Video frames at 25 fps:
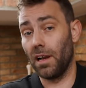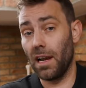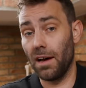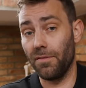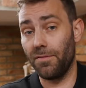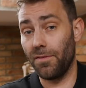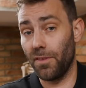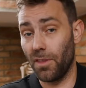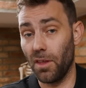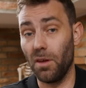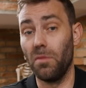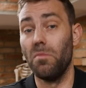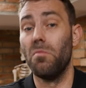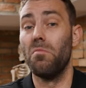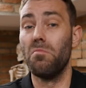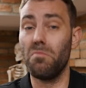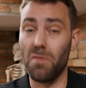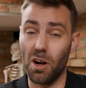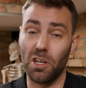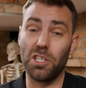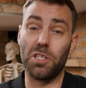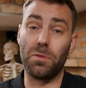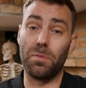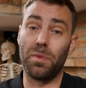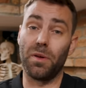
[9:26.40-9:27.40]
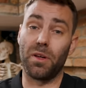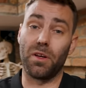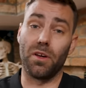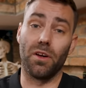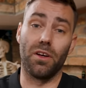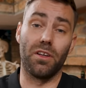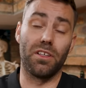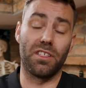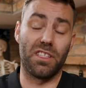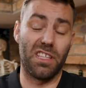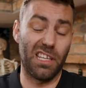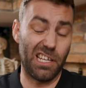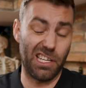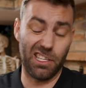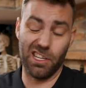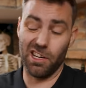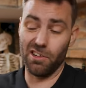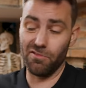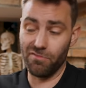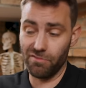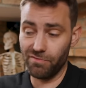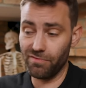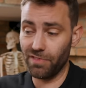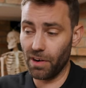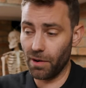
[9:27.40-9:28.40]
of love for them, mostly because there's a
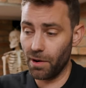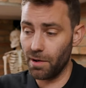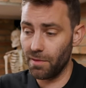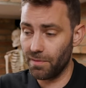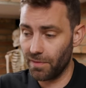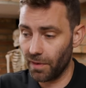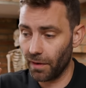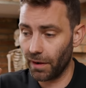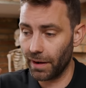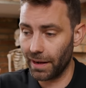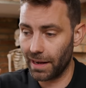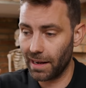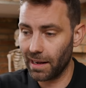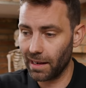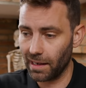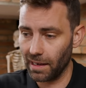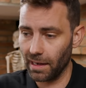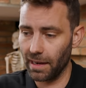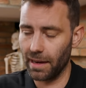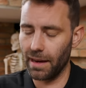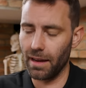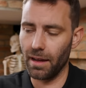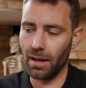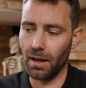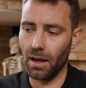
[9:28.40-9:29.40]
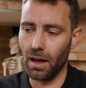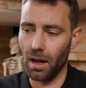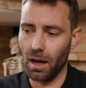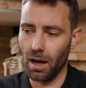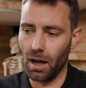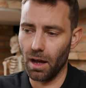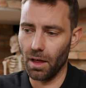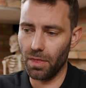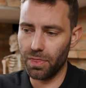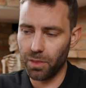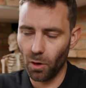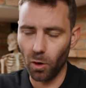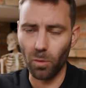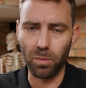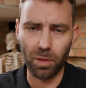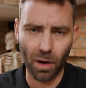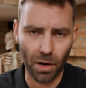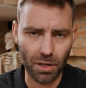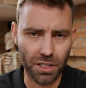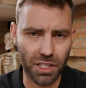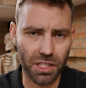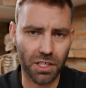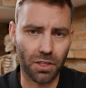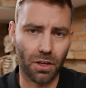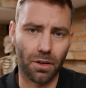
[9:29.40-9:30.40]
very very clear uh, thought
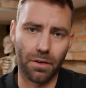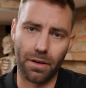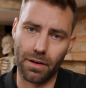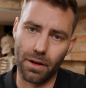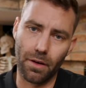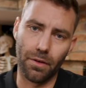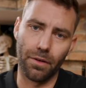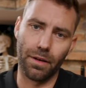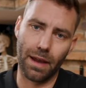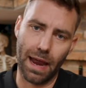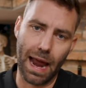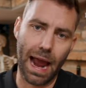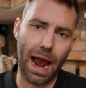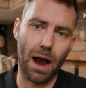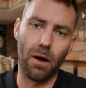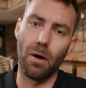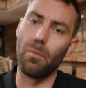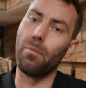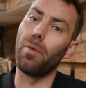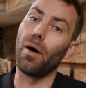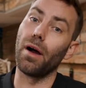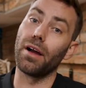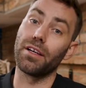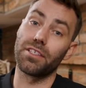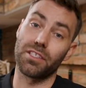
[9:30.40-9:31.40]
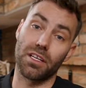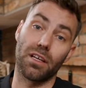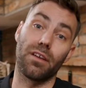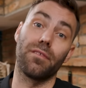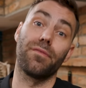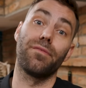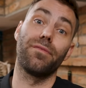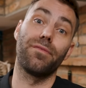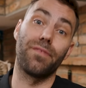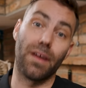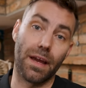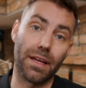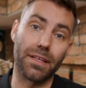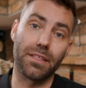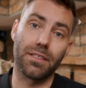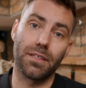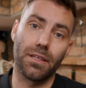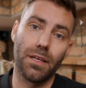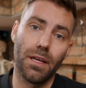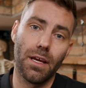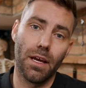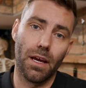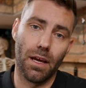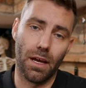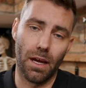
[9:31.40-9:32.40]
process on on how a bike's going to fit.
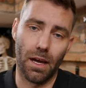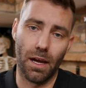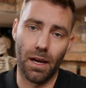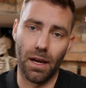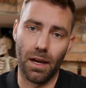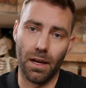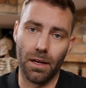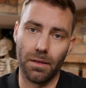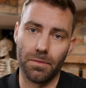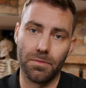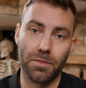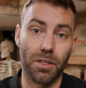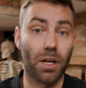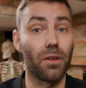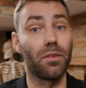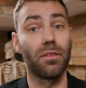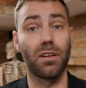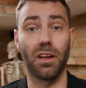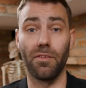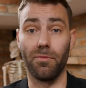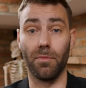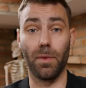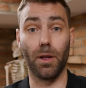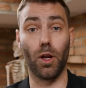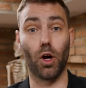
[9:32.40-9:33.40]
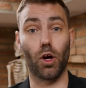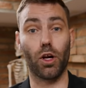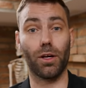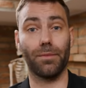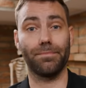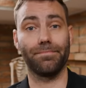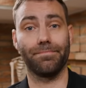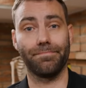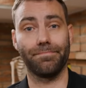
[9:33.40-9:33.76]
Uh, so give them a look